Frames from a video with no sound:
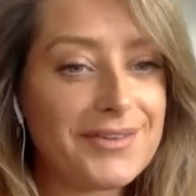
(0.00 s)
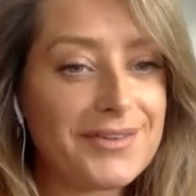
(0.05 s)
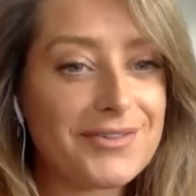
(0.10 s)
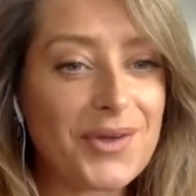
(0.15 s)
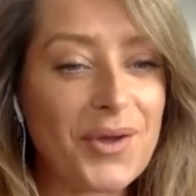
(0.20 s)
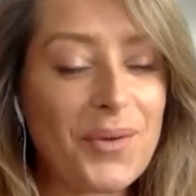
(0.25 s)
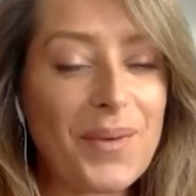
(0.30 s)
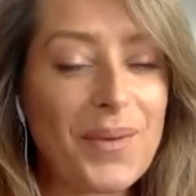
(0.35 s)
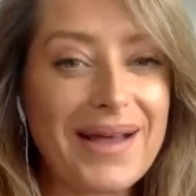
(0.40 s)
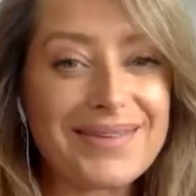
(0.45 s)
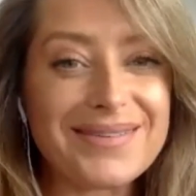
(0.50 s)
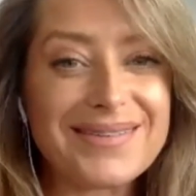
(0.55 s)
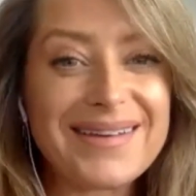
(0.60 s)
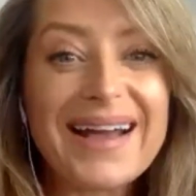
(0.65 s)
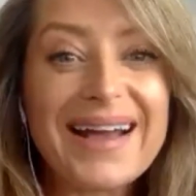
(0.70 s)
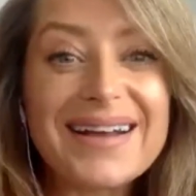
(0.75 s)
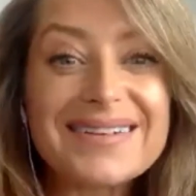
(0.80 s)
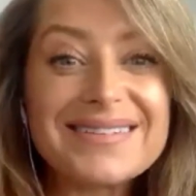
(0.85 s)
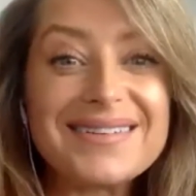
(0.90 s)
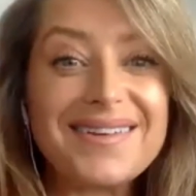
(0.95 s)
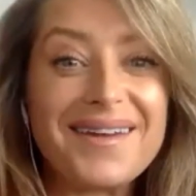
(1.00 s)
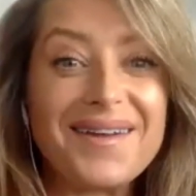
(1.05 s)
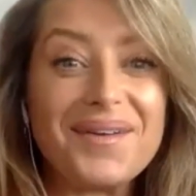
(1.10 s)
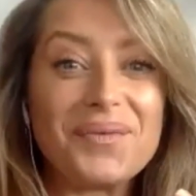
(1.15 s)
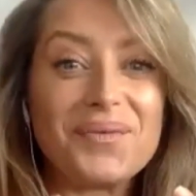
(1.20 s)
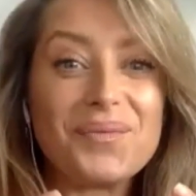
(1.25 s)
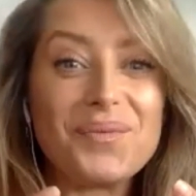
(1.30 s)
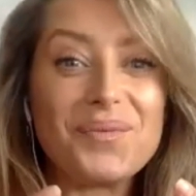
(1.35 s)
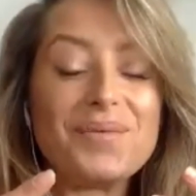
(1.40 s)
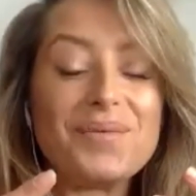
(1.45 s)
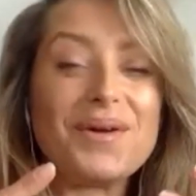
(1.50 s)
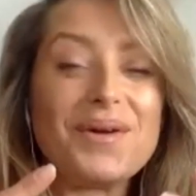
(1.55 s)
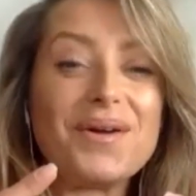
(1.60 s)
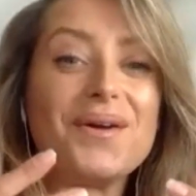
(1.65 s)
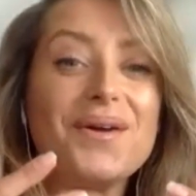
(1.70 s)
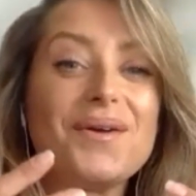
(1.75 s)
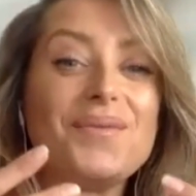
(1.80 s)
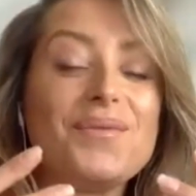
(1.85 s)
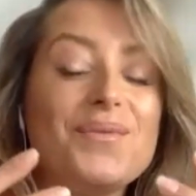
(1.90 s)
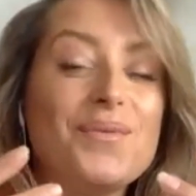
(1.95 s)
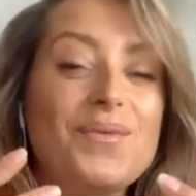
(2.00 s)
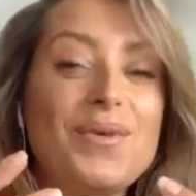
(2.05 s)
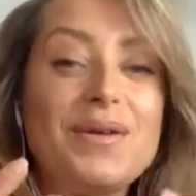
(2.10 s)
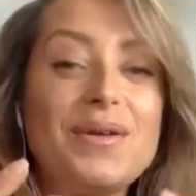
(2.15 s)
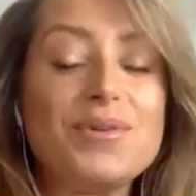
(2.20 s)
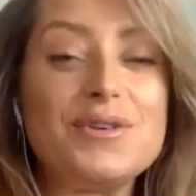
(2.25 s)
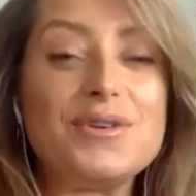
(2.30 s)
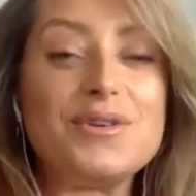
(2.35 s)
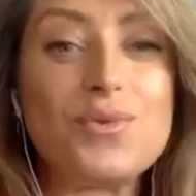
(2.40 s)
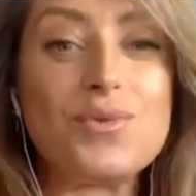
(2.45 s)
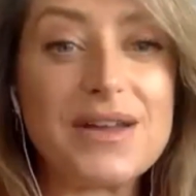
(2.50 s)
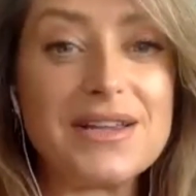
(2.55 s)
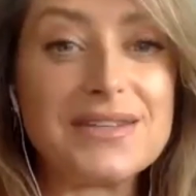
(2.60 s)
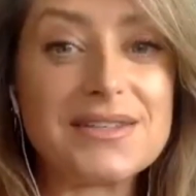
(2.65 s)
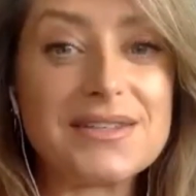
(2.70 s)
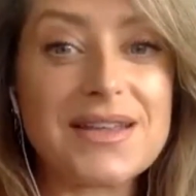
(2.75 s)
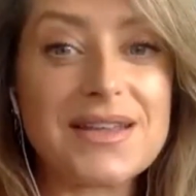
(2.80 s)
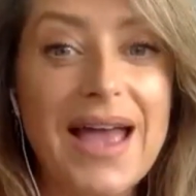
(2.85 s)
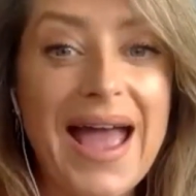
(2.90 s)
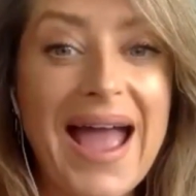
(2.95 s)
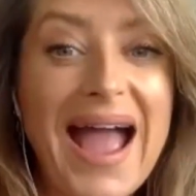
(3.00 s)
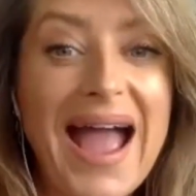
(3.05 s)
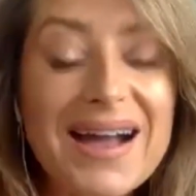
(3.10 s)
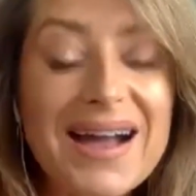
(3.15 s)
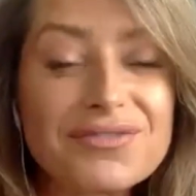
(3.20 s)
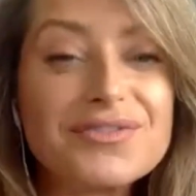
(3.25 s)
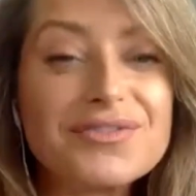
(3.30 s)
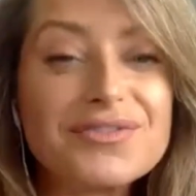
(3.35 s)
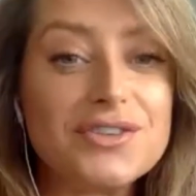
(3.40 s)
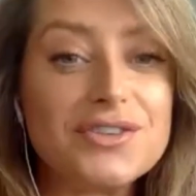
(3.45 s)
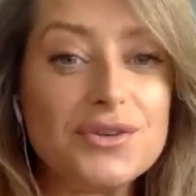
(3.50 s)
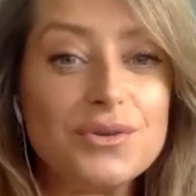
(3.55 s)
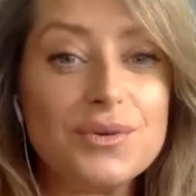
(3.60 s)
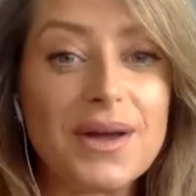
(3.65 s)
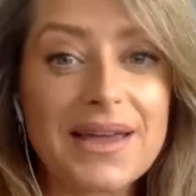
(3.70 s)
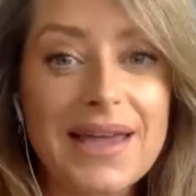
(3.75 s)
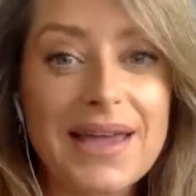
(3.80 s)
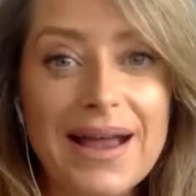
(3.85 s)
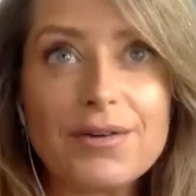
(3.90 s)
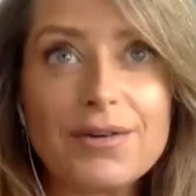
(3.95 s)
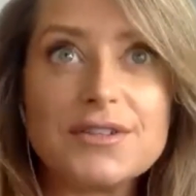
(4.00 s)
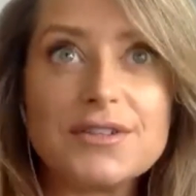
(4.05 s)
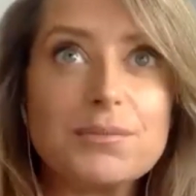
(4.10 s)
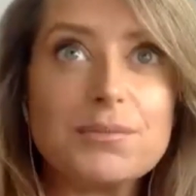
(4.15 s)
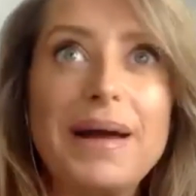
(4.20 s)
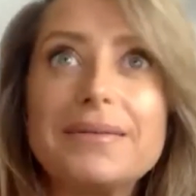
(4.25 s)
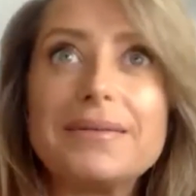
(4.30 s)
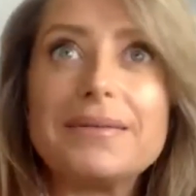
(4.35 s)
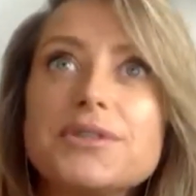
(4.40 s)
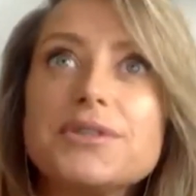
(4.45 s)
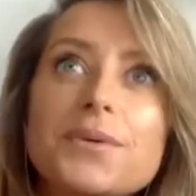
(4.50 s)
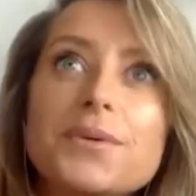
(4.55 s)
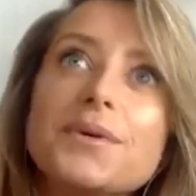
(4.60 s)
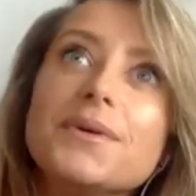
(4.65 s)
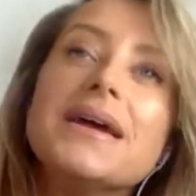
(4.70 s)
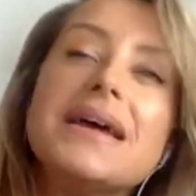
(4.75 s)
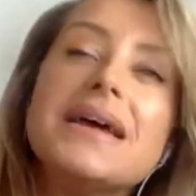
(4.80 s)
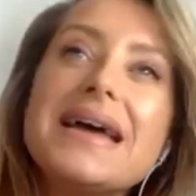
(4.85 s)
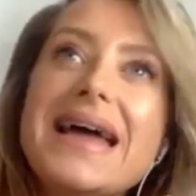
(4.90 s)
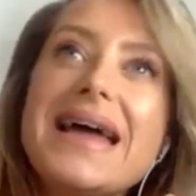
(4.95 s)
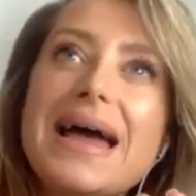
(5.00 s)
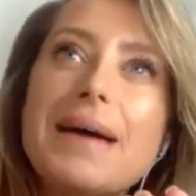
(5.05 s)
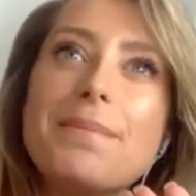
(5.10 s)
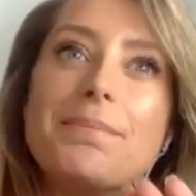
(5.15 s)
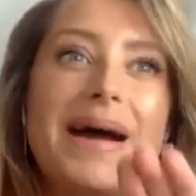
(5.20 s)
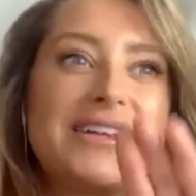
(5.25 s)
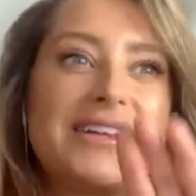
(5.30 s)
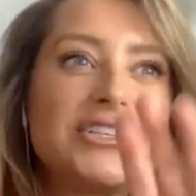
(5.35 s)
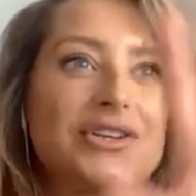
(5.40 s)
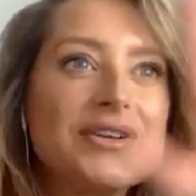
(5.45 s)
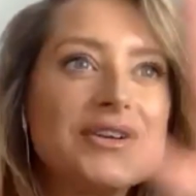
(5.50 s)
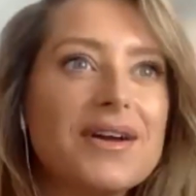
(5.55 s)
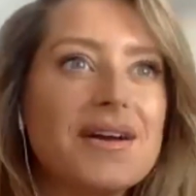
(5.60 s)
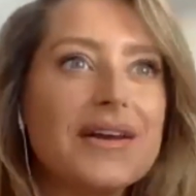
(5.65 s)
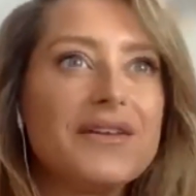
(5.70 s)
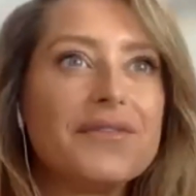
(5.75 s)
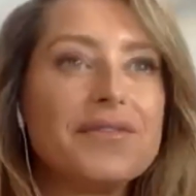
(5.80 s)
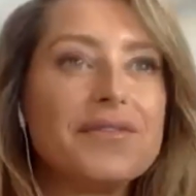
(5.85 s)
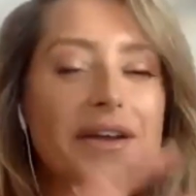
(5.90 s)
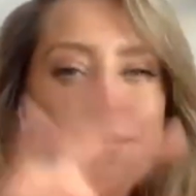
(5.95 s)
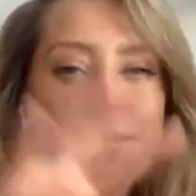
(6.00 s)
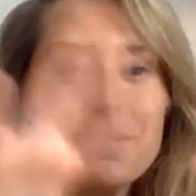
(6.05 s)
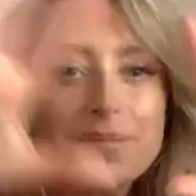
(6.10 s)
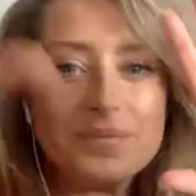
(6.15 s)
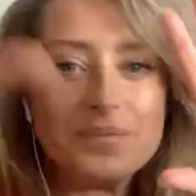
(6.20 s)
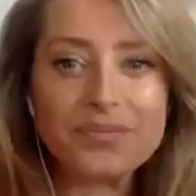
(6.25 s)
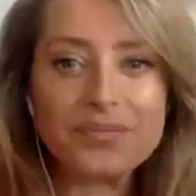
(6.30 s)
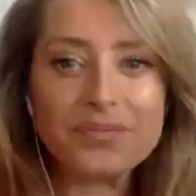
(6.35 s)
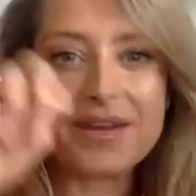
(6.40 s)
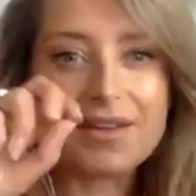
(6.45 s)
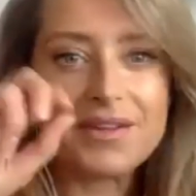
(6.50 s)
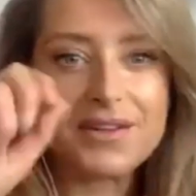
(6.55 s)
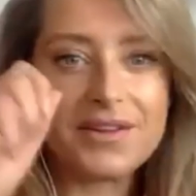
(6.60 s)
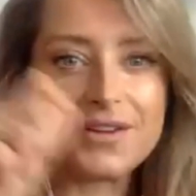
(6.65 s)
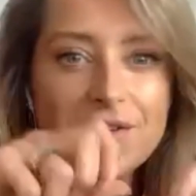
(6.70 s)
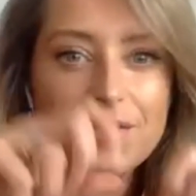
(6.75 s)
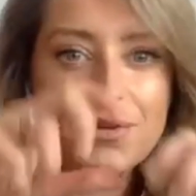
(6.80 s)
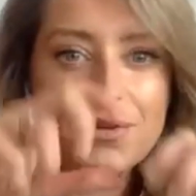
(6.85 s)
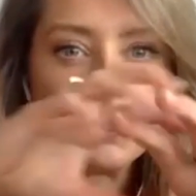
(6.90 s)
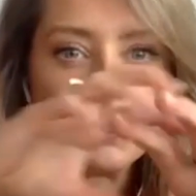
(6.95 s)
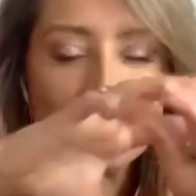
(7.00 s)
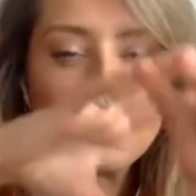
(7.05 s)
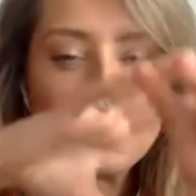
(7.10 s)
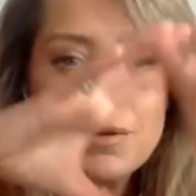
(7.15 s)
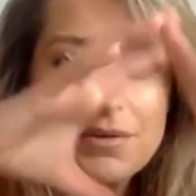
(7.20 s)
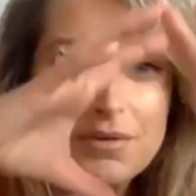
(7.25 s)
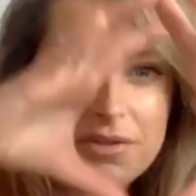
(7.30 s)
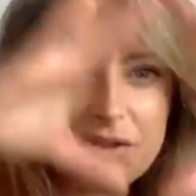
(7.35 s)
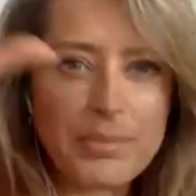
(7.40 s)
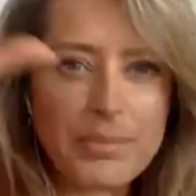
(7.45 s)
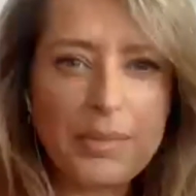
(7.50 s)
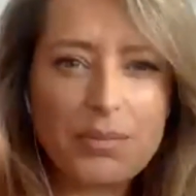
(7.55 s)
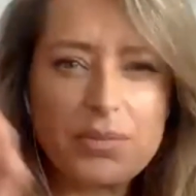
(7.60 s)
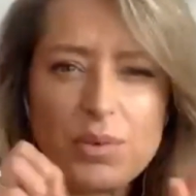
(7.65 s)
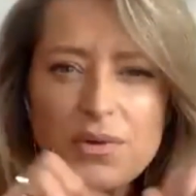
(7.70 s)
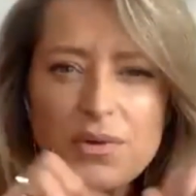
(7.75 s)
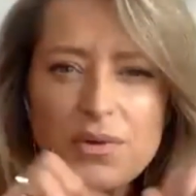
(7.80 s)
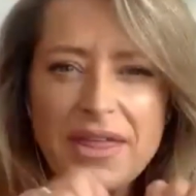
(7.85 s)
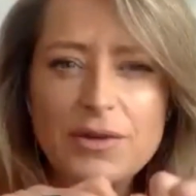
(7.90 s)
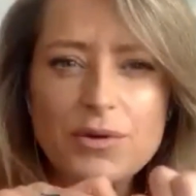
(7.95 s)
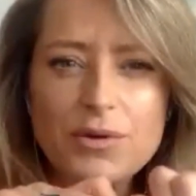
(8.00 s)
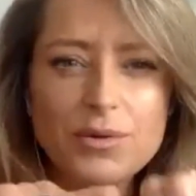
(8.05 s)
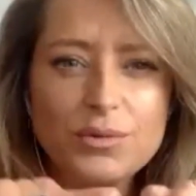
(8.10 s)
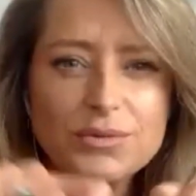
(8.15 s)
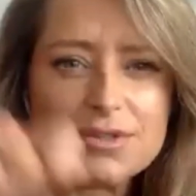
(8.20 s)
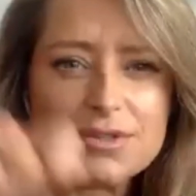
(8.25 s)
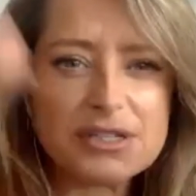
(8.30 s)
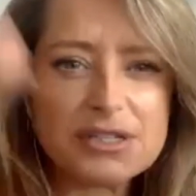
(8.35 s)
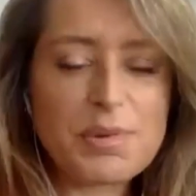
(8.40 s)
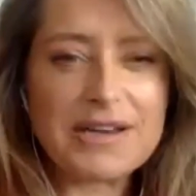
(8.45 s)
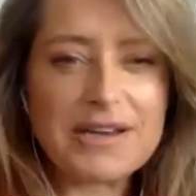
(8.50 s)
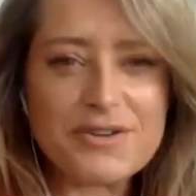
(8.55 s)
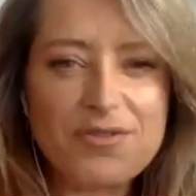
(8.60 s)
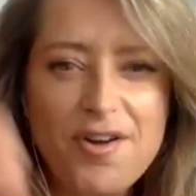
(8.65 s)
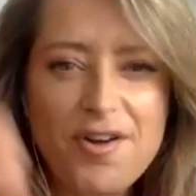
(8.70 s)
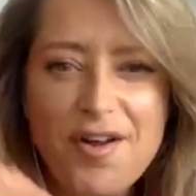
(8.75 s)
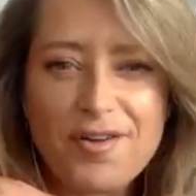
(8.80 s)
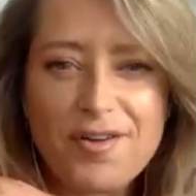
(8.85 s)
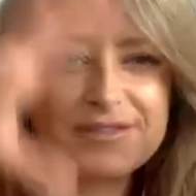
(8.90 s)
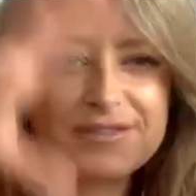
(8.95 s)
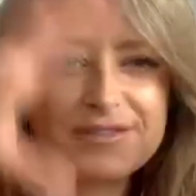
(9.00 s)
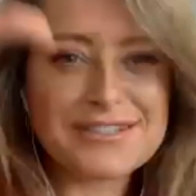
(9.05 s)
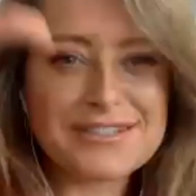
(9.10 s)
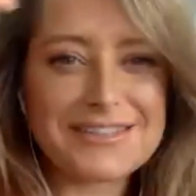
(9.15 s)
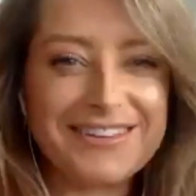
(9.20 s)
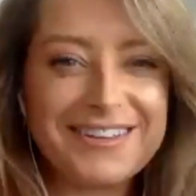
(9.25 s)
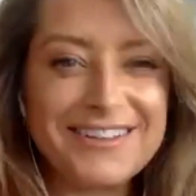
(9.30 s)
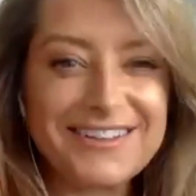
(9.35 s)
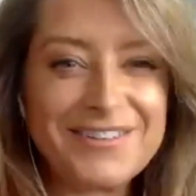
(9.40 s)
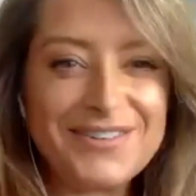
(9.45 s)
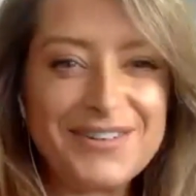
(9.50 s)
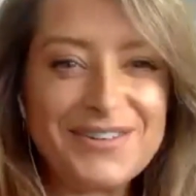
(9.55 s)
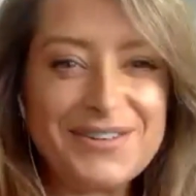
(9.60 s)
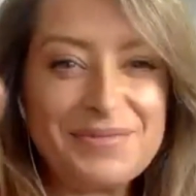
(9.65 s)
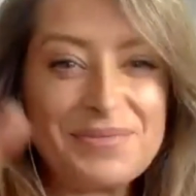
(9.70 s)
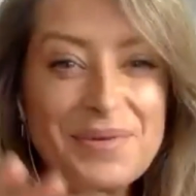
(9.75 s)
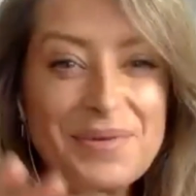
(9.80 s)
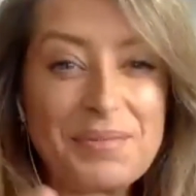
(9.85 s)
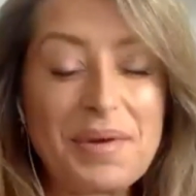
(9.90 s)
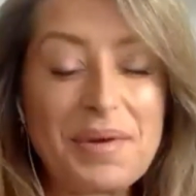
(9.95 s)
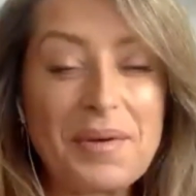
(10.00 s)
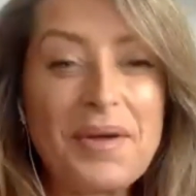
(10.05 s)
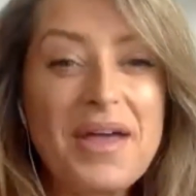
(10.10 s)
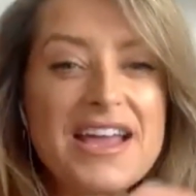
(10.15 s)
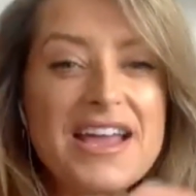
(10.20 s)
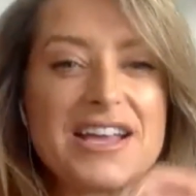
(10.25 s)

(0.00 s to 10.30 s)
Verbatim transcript: So as an actor, we were we would always have to do a character map. So imagine kind of um you know you, the what they called spider graphs that you, you put on.